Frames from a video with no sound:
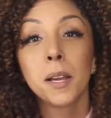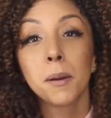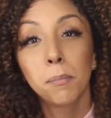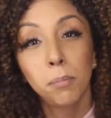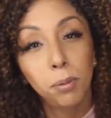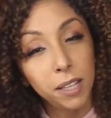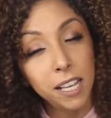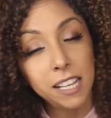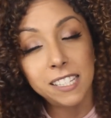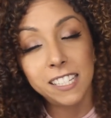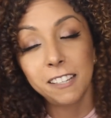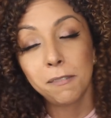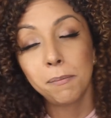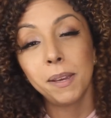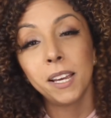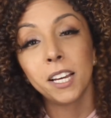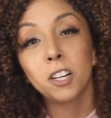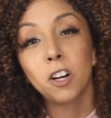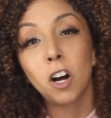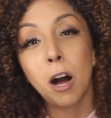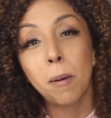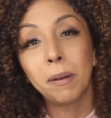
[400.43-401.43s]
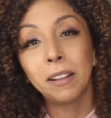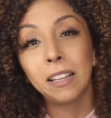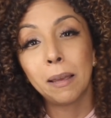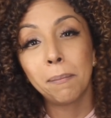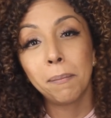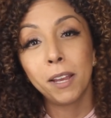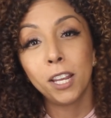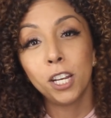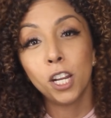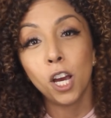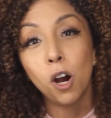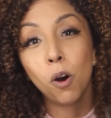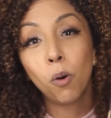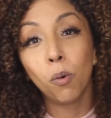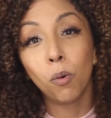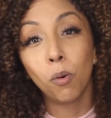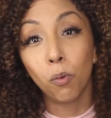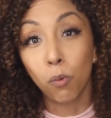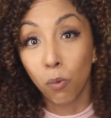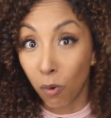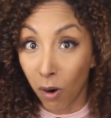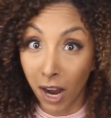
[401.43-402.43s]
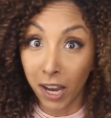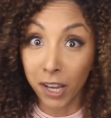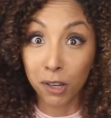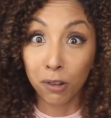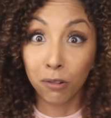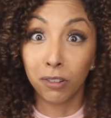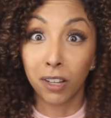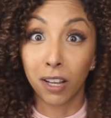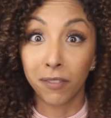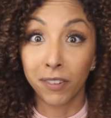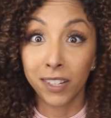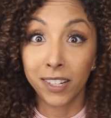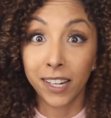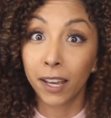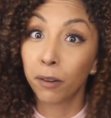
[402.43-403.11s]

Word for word: please leave me a comment, let me know why you love it